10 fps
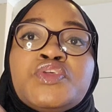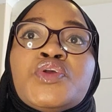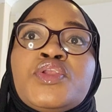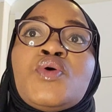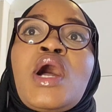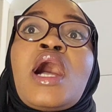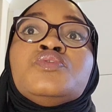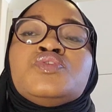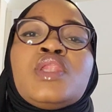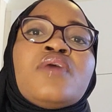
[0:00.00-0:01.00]
you do not know
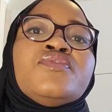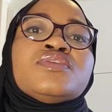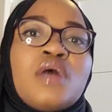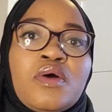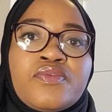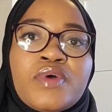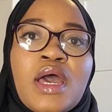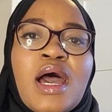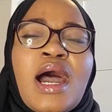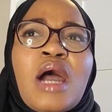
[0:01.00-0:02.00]
how to love yourself.
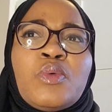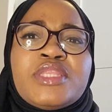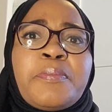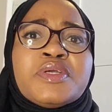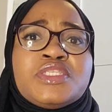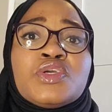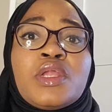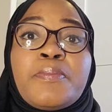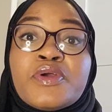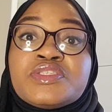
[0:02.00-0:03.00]
How would that
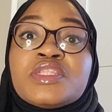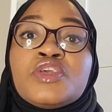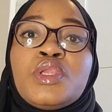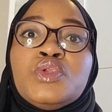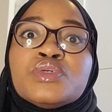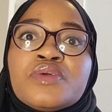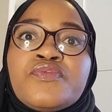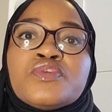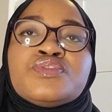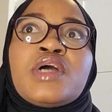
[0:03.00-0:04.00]
particular person that you're
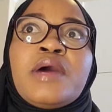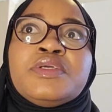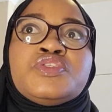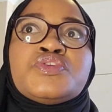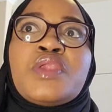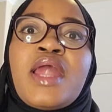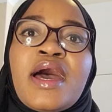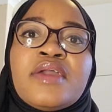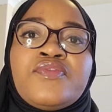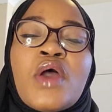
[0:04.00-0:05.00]
looking for to come into your
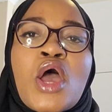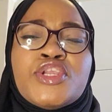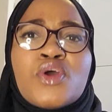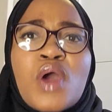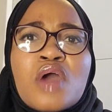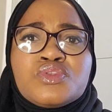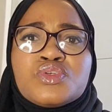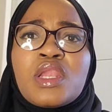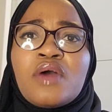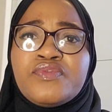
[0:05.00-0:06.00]
life know how
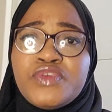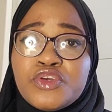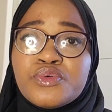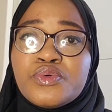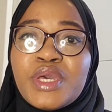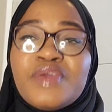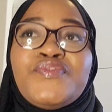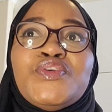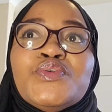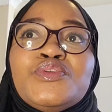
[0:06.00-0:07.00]
to love you
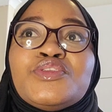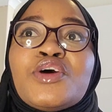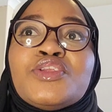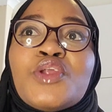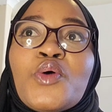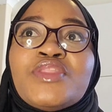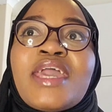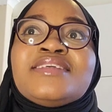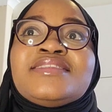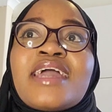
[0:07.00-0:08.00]
if you do not know the
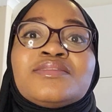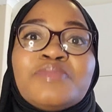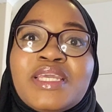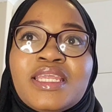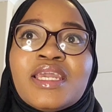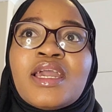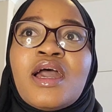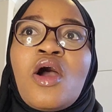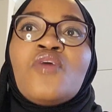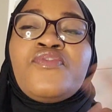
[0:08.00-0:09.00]
exact meaning
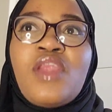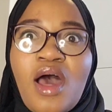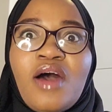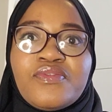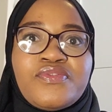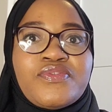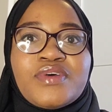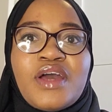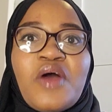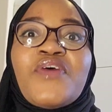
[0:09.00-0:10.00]
of love,
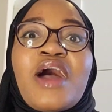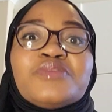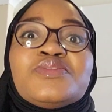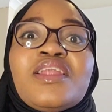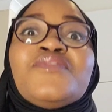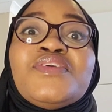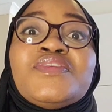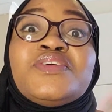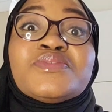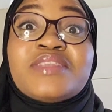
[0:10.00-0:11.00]
of how to love
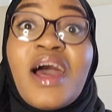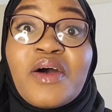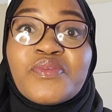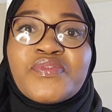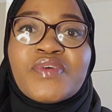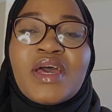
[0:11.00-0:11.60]
even yourself?